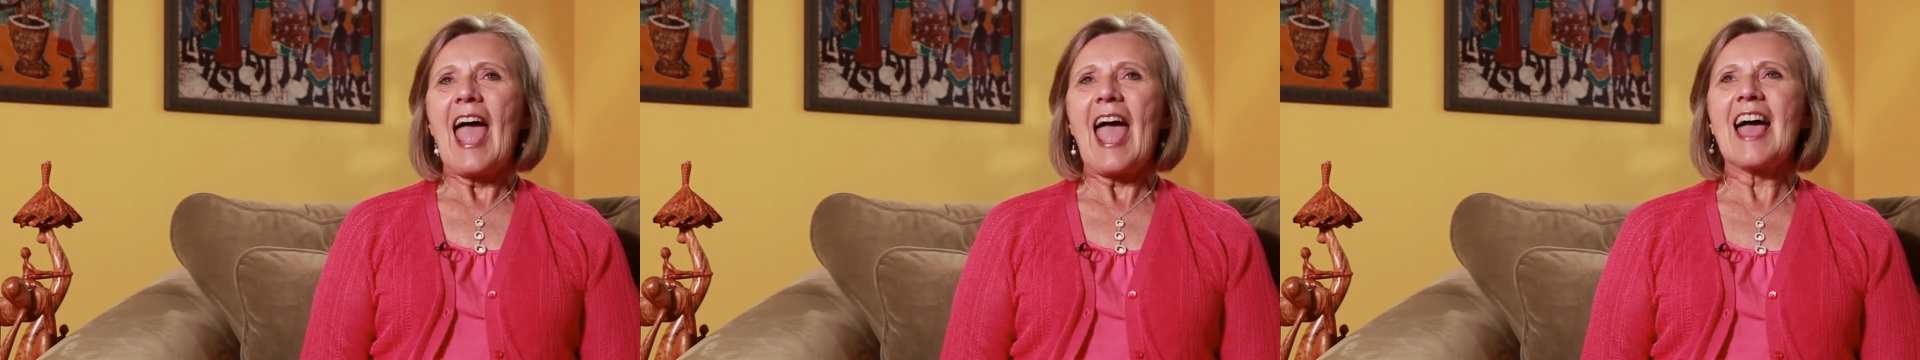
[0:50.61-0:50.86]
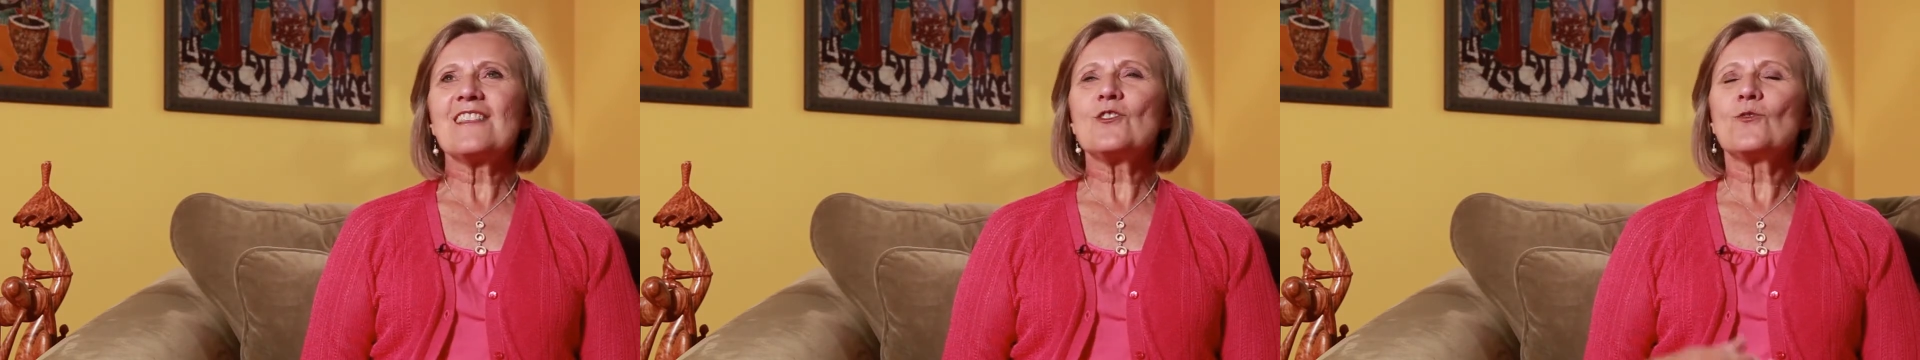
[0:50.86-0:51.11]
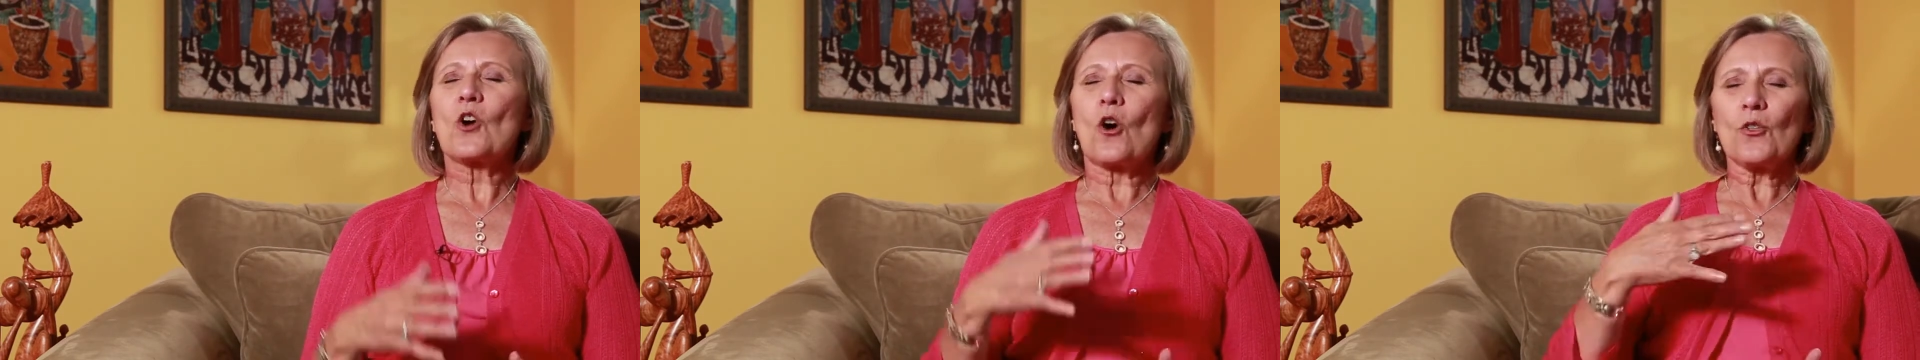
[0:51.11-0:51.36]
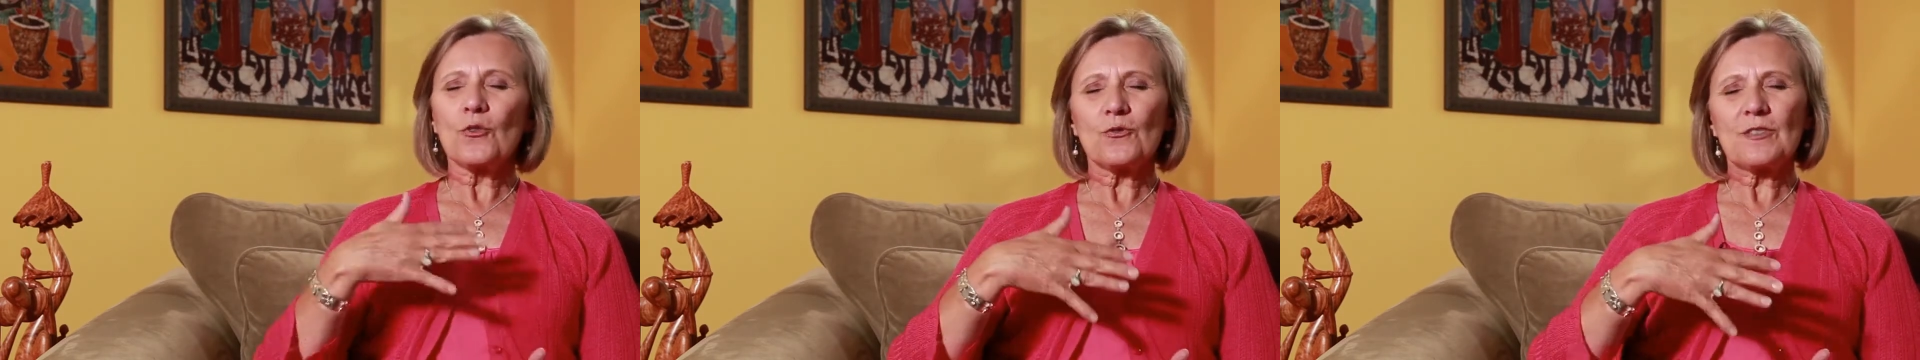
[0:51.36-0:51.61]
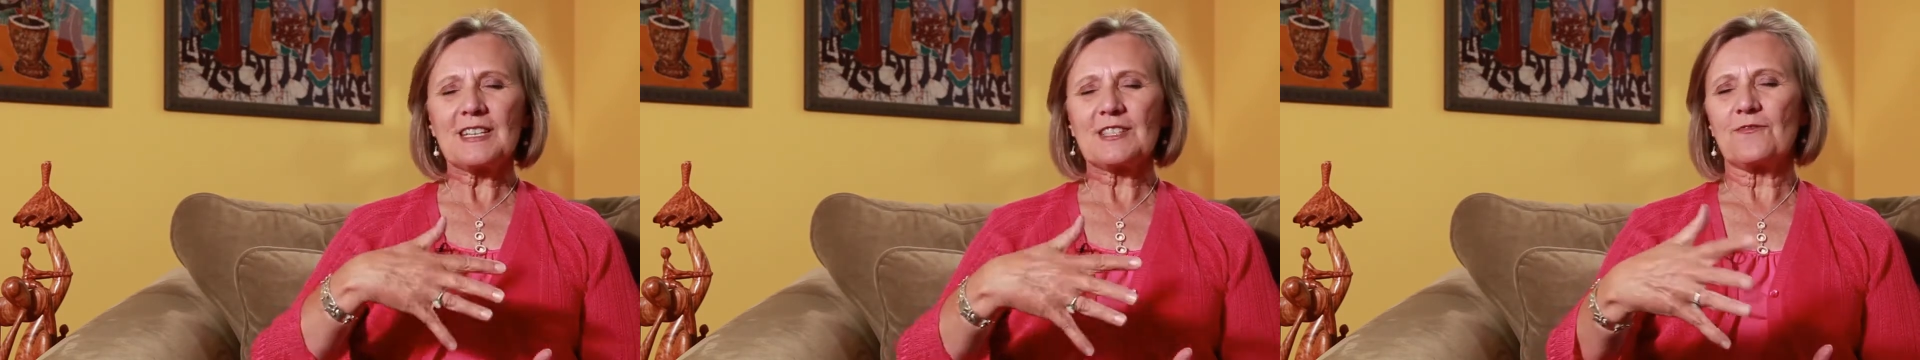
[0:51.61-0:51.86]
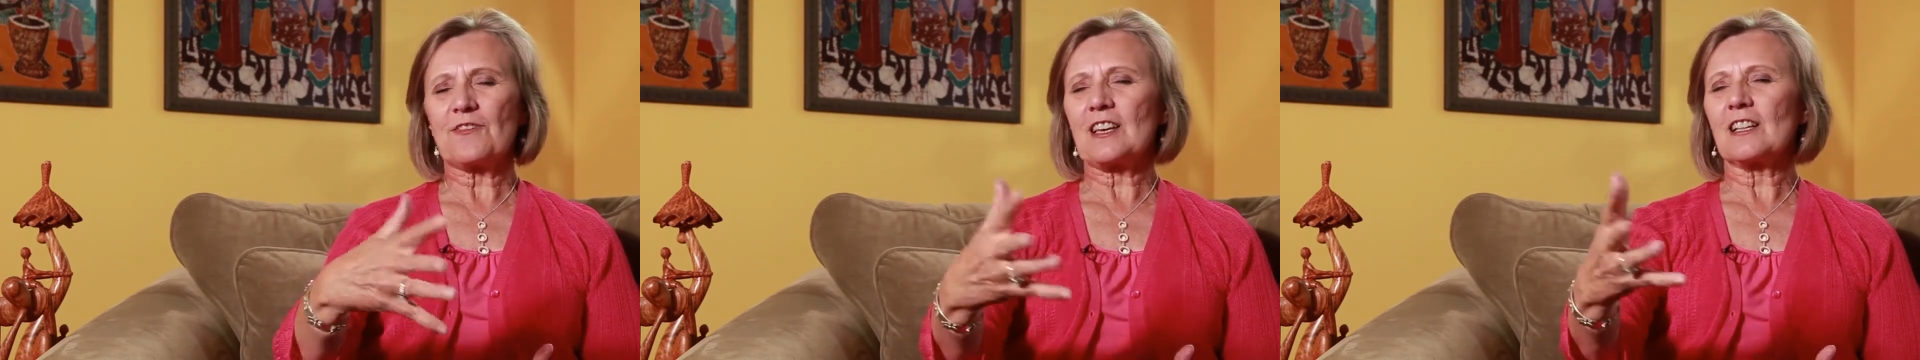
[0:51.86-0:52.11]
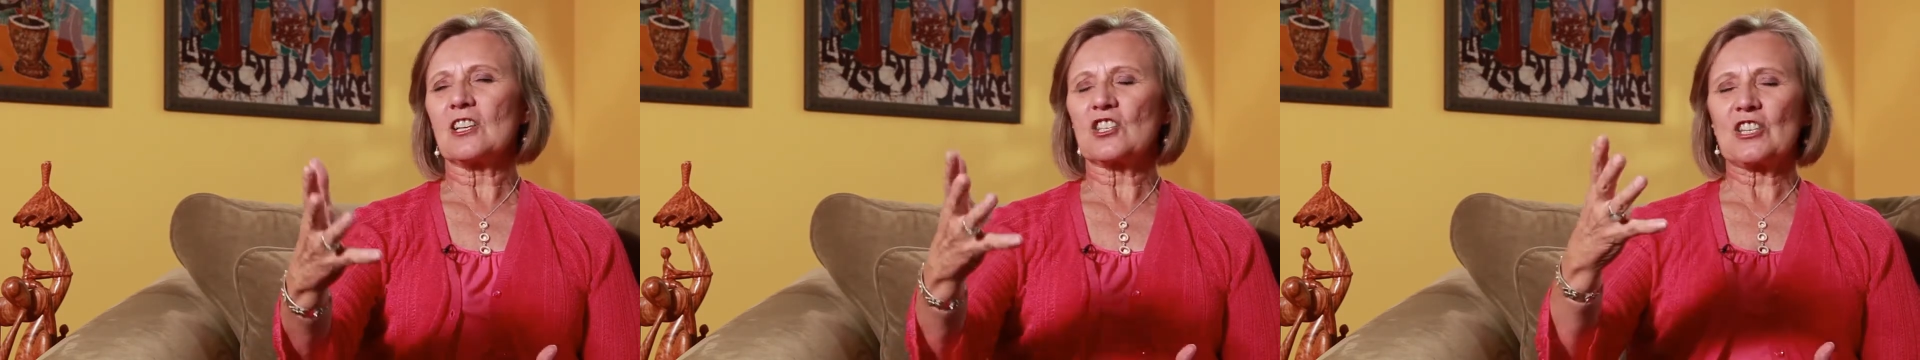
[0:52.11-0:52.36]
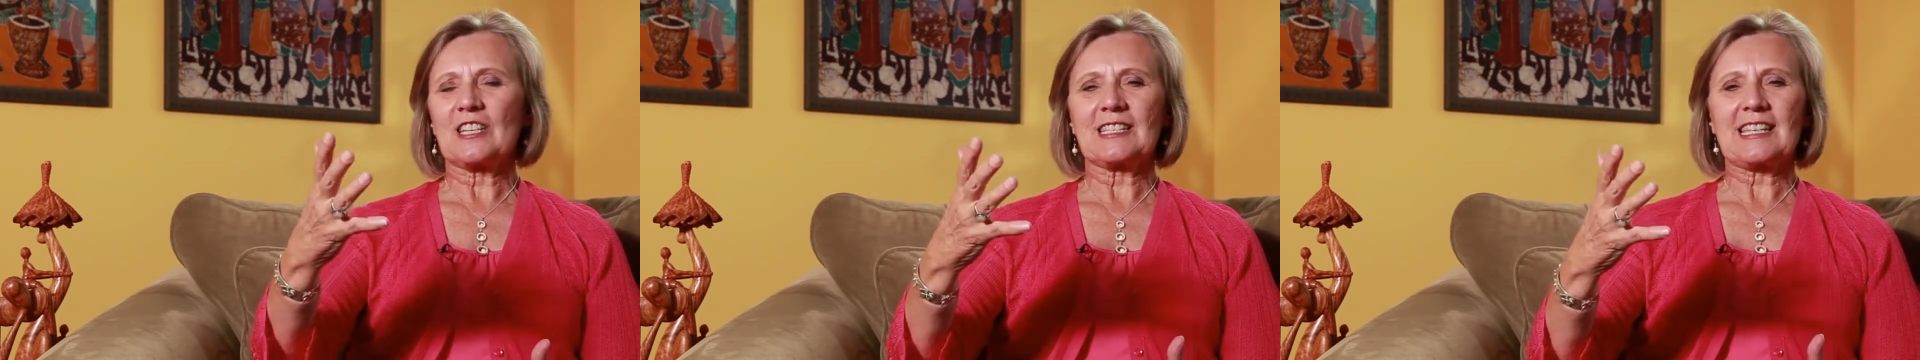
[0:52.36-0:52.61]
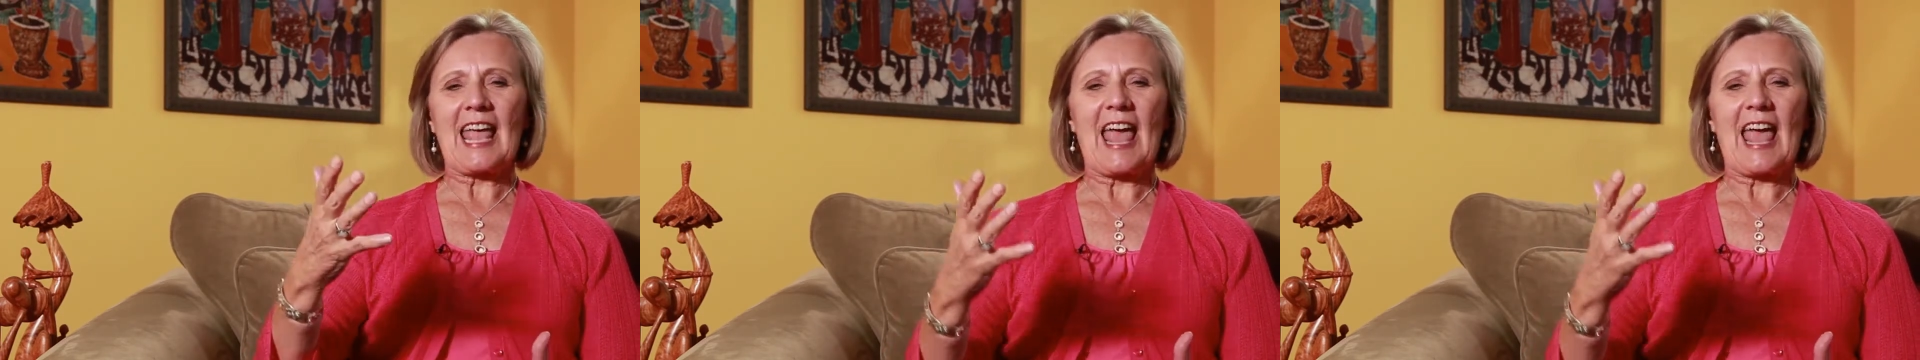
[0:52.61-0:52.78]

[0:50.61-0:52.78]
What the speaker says: And you go through these villages